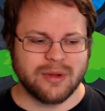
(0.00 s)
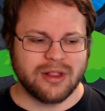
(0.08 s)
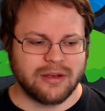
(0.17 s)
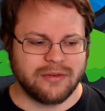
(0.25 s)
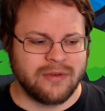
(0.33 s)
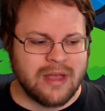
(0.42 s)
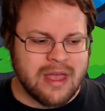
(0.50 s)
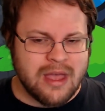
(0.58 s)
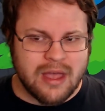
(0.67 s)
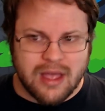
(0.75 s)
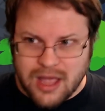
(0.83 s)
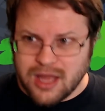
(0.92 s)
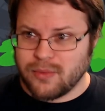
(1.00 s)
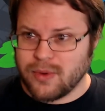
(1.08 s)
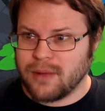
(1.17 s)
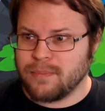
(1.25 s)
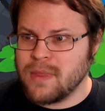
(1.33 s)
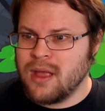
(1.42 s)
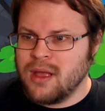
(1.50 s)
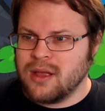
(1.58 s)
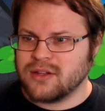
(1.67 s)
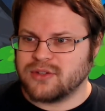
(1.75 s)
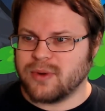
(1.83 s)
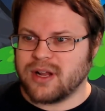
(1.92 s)
my life. Anyway,
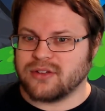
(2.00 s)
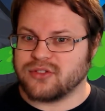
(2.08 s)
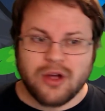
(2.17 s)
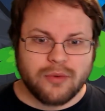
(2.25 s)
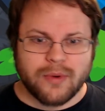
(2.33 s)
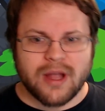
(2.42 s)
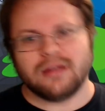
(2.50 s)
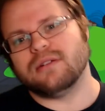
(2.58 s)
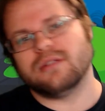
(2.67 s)
so what else? Oh, right,